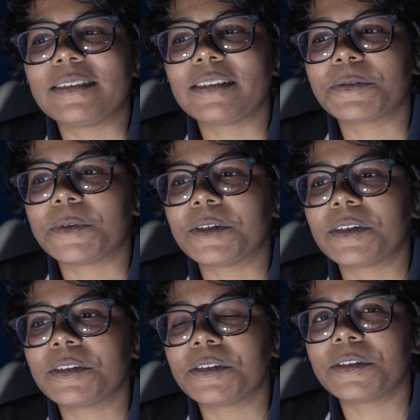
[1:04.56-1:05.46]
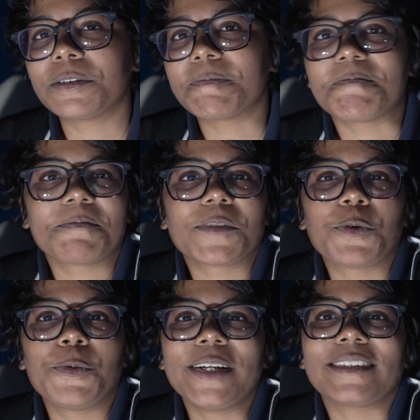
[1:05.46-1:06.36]
just wanted to
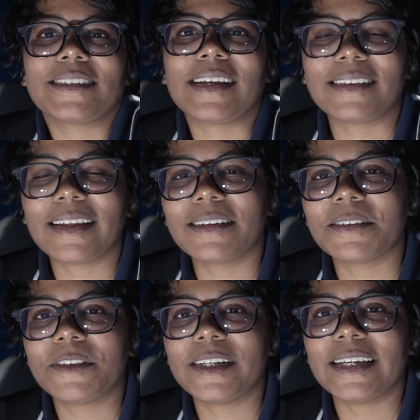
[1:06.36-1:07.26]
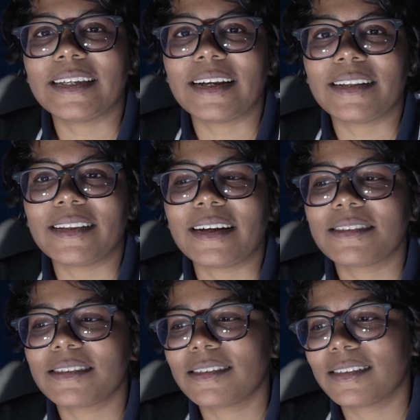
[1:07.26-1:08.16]
quit at the end of the day. And
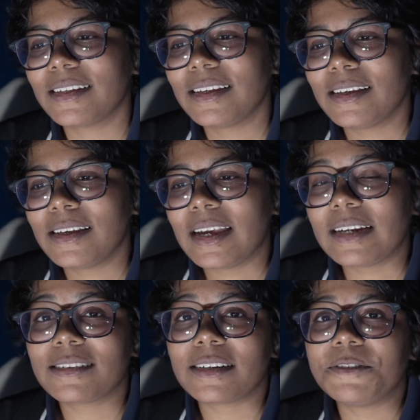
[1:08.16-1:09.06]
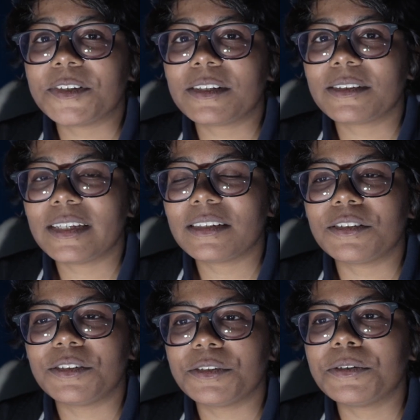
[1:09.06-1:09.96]
that's, it's a difficult thing
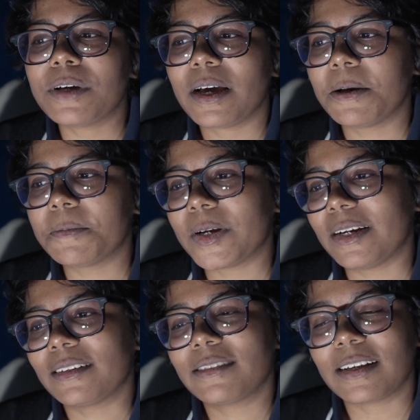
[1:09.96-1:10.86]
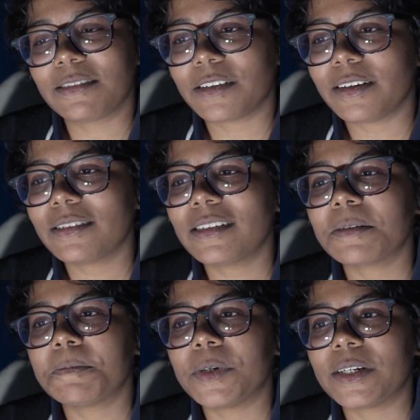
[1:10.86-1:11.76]
to do um, and it's
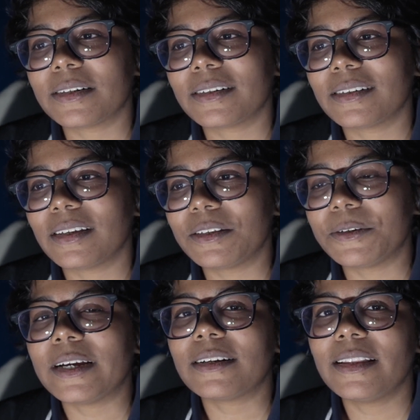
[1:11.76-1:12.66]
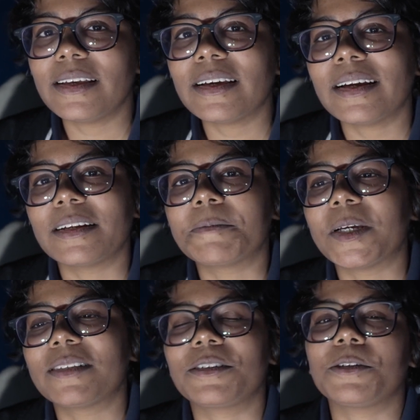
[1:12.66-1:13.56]
exhausting, but you get there and it
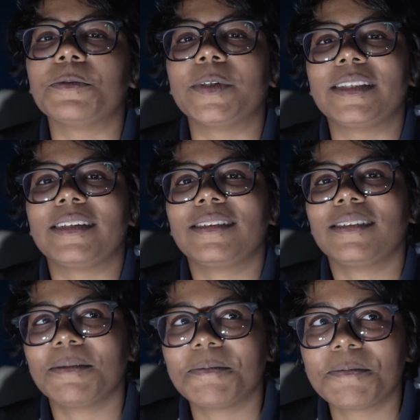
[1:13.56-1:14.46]
makes it all worth it.